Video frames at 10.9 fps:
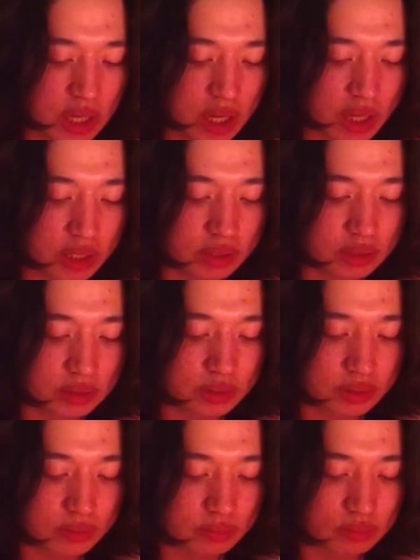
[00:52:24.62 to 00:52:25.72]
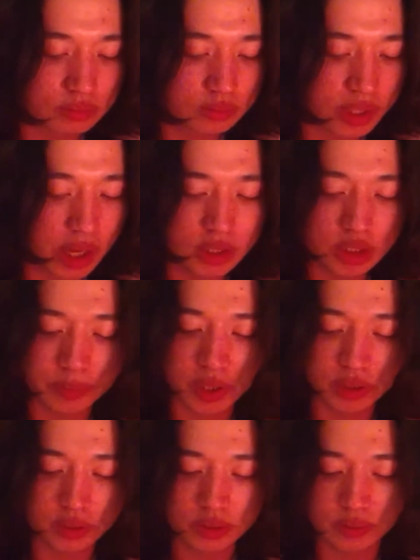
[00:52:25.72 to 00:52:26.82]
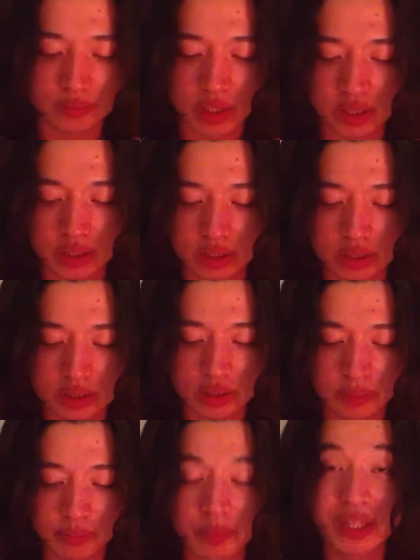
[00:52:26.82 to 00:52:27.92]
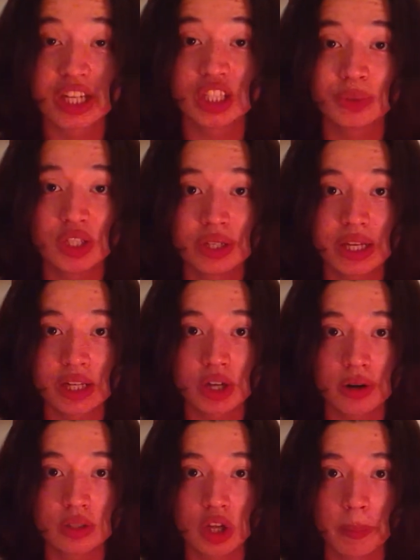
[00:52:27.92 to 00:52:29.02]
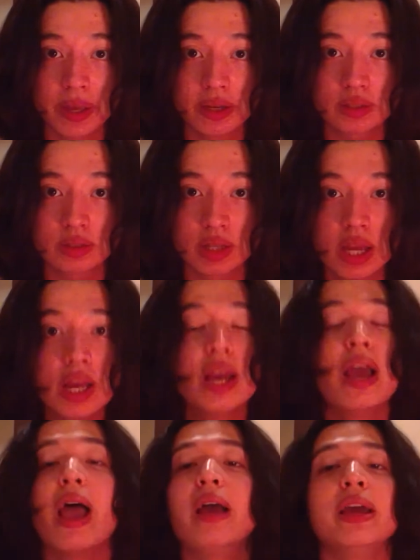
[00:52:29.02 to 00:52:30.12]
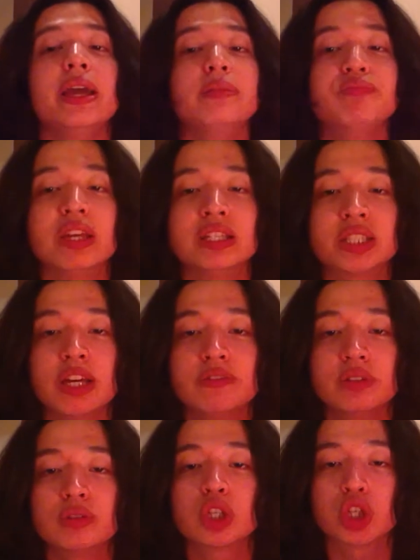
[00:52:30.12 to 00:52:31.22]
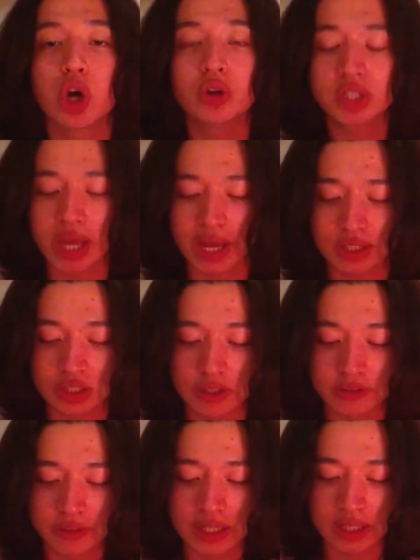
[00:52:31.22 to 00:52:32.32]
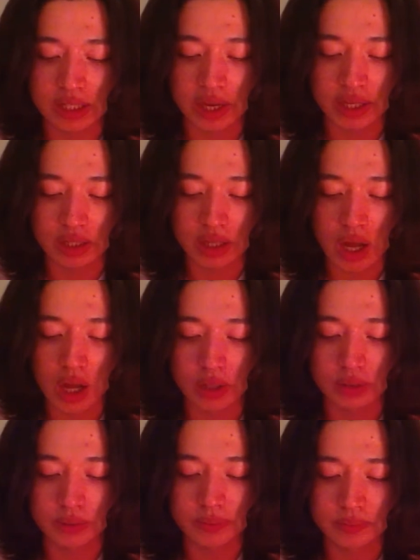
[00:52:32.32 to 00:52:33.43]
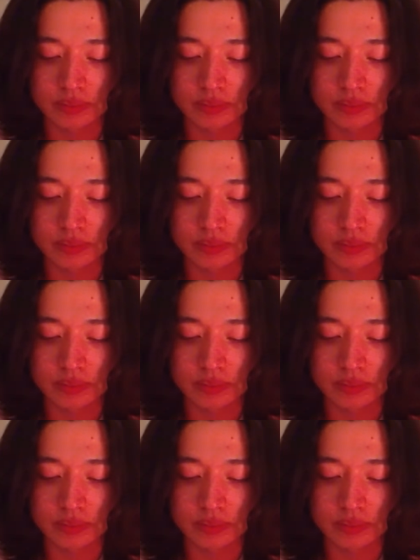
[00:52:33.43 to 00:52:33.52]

And yeah, I suppose, but because we're doing it in current topics, it's given the context of feeling like, oh,